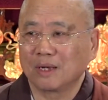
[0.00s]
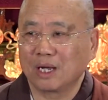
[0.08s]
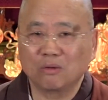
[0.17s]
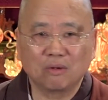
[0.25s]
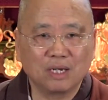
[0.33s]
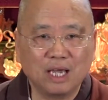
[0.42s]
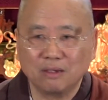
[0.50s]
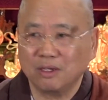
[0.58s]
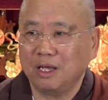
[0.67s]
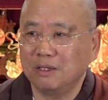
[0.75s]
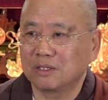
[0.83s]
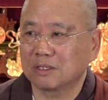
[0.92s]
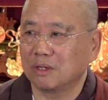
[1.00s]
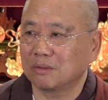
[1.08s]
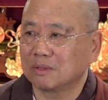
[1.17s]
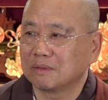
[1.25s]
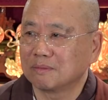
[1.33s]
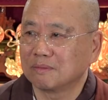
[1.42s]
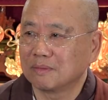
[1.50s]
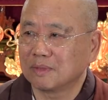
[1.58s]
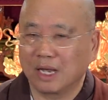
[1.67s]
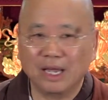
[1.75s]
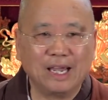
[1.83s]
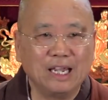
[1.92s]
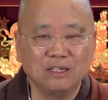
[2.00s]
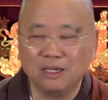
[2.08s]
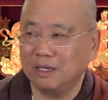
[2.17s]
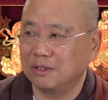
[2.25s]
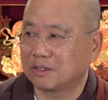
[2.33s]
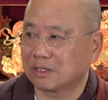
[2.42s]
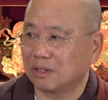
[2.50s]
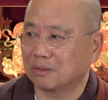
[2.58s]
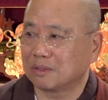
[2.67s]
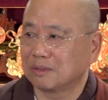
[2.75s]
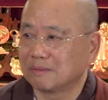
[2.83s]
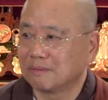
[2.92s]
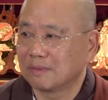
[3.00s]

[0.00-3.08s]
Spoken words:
I don't like insult. I hate insult.